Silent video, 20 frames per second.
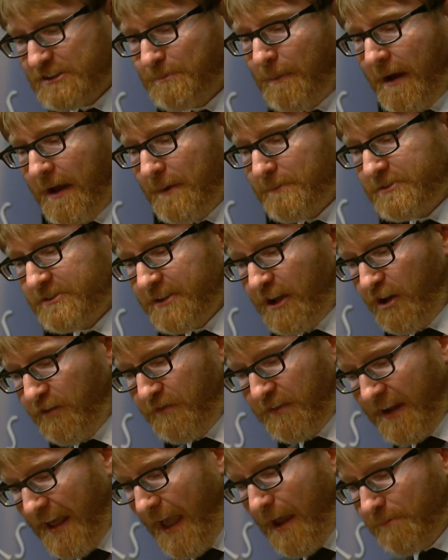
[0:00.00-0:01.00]
by himself
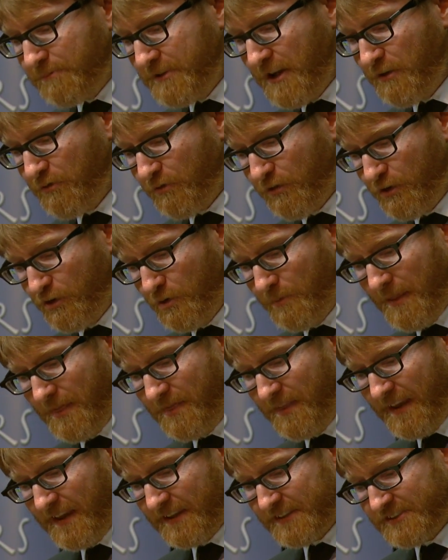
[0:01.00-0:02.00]
in an empty room and
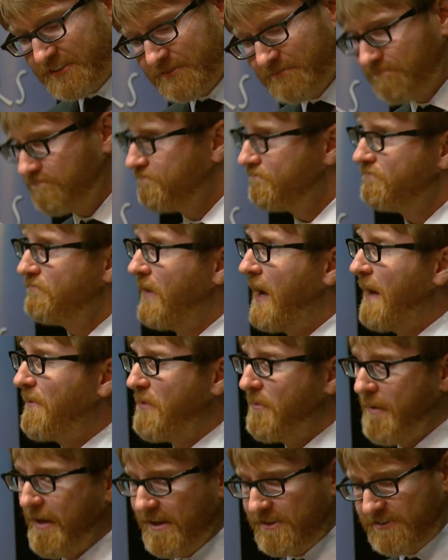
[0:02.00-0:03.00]
thinks, "I'm
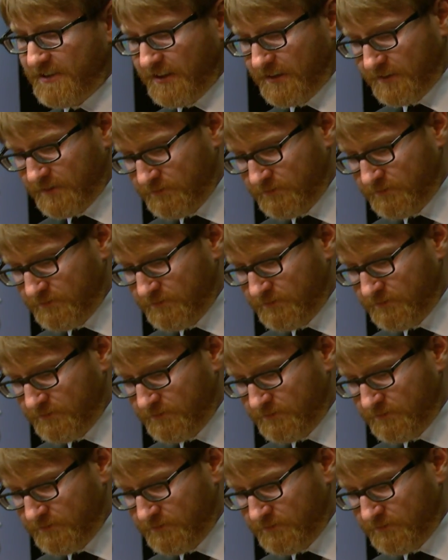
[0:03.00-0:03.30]
amazing."